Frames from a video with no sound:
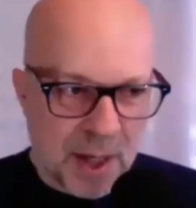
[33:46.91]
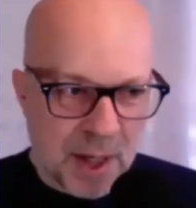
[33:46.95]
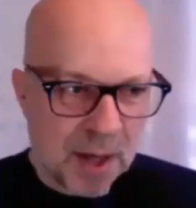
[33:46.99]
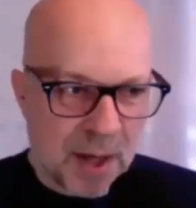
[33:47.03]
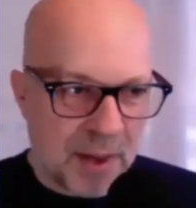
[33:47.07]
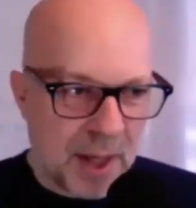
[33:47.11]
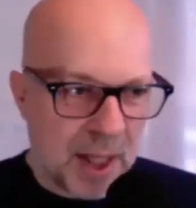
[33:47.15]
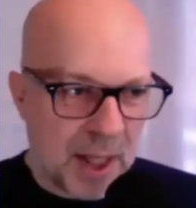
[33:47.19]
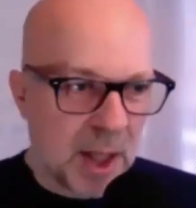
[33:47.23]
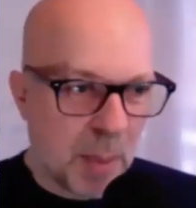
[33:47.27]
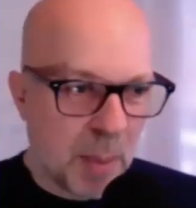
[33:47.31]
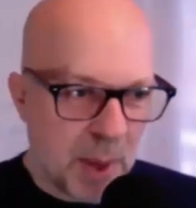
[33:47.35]
I
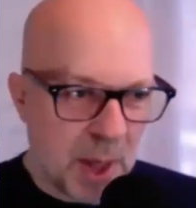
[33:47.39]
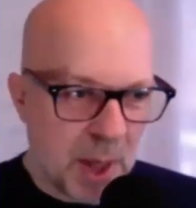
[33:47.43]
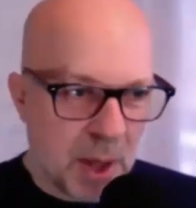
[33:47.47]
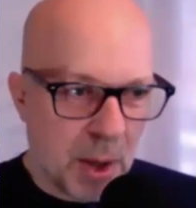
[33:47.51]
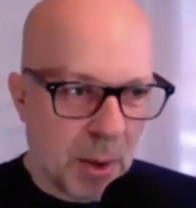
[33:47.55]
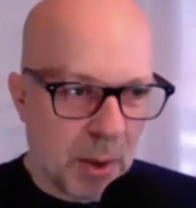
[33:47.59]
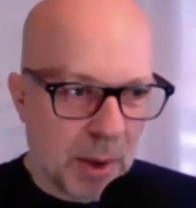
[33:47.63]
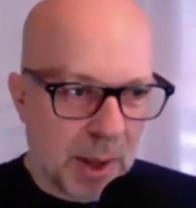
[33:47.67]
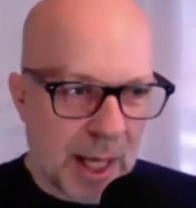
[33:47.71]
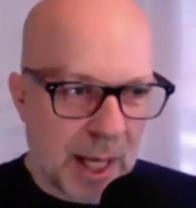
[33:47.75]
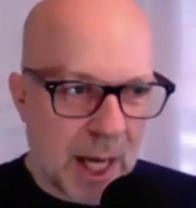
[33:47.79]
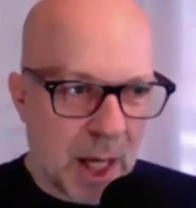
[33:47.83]
think the Be Your
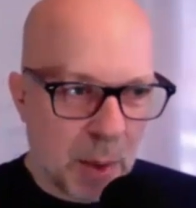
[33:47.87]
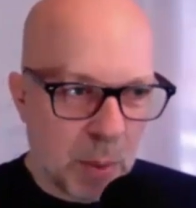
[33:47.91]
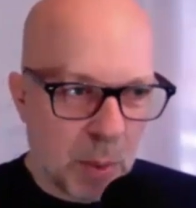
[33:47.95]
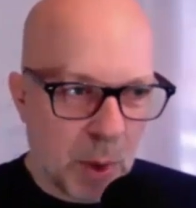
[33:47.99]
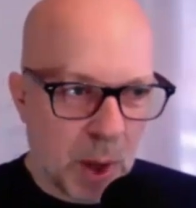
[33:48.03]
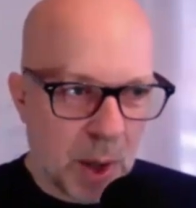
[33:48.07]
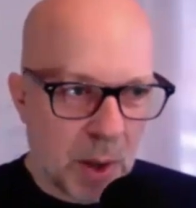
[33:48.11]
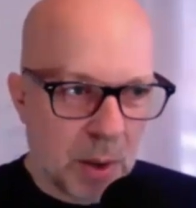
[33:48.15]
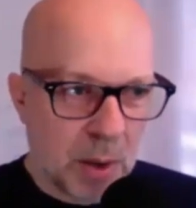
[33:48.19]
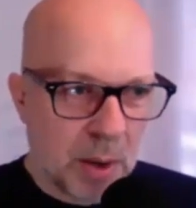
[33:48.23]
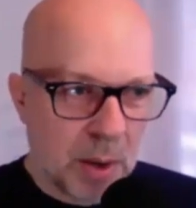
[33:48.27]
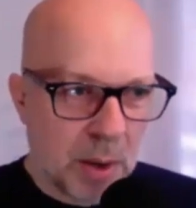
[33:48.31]
Own Loud
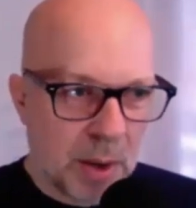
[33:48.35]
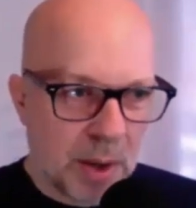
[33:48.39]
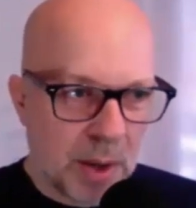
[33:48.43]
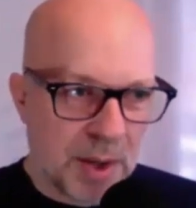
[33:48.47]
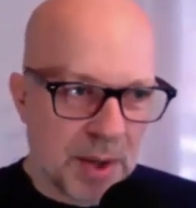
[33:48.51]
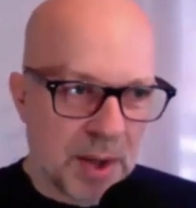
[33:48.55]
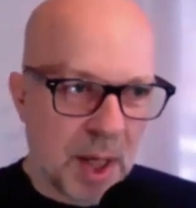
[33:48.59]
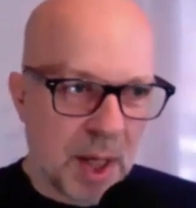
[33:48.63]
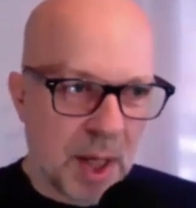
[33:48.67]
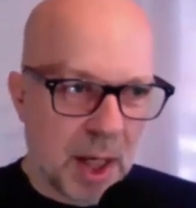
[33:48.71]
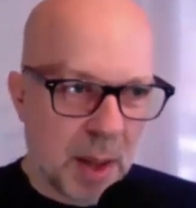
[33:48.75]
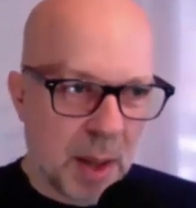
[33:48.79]
one
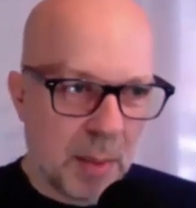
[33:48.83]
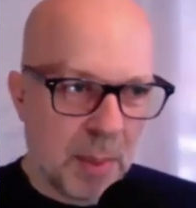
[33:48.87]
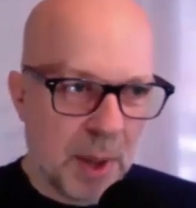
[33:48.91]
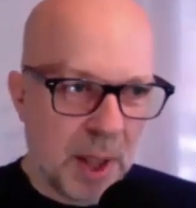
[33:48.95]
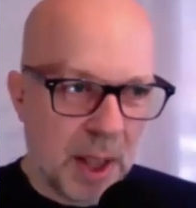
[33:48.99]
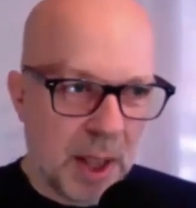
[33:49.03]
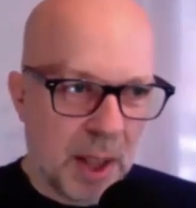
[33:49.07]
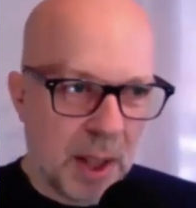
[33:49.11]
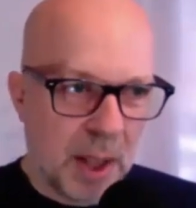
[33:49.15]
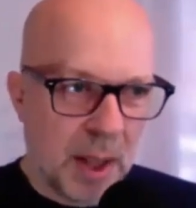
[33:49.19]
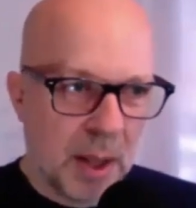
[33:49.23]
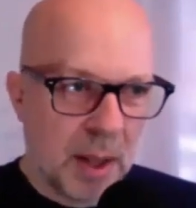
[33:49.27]
is going to
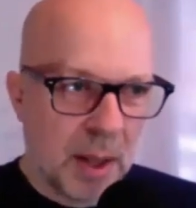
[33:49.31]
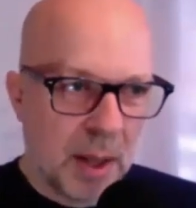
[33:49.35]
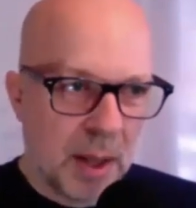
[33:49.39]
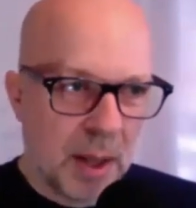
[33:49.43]
be